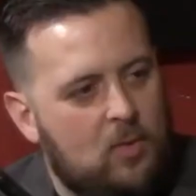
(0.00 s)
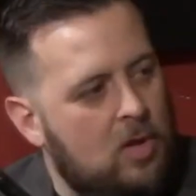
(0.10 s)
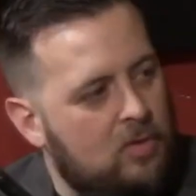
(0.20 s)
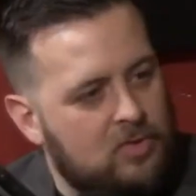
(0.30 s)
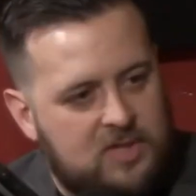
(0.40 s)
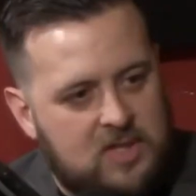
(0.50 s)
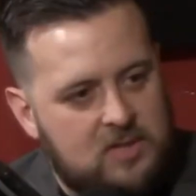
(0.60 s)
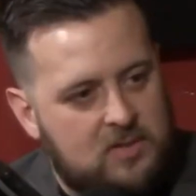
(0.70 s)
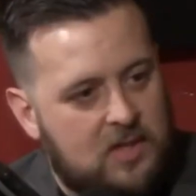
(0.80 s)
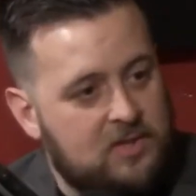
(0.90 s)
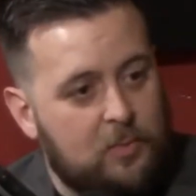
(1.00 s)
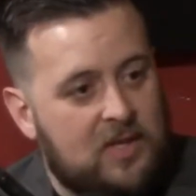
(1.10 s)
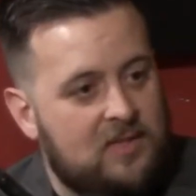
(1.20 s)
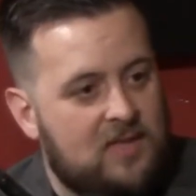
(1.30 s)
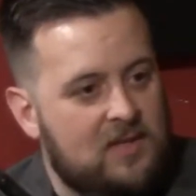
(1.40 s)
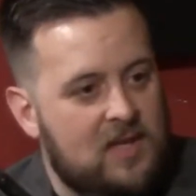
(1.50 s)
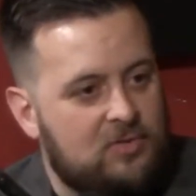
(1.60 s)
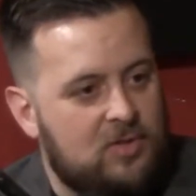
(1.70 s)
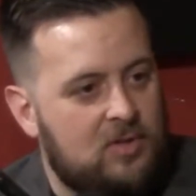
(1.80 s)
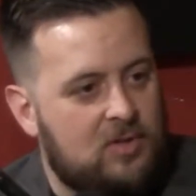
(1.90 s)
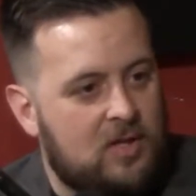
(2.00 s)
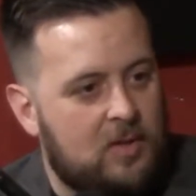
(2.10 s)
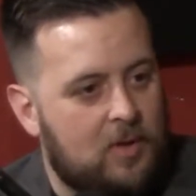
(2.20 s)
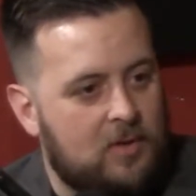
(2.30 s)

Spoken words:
well overseas? That's a big thing now too. You think about.